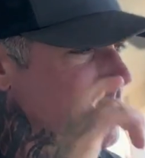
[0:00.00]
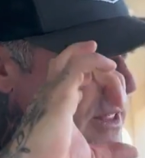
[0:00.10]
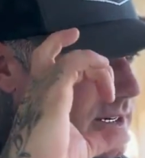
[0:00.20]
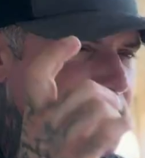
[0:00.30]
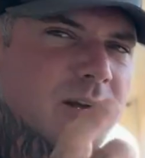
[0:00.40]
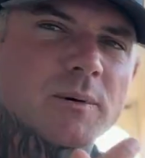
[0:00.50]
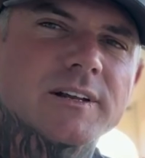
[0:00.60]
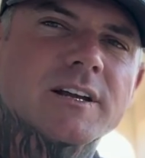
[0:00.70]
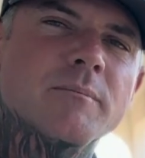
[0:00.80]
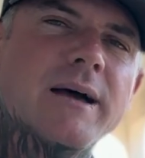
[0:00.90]
Then
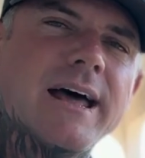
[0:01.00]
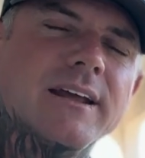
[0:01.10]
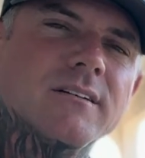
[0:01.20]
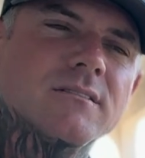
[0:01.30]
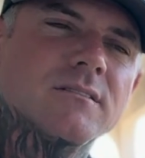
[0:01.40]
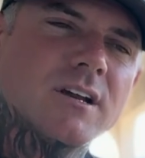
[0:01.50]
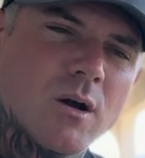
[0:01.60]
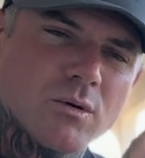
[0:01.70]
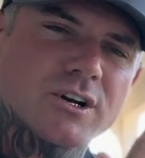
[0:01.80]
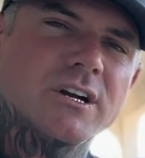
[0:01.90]
deliberately combat it.
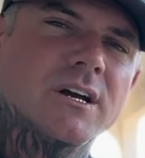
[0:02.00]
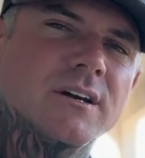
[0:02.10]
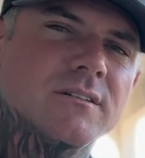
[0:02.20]
No, we're good.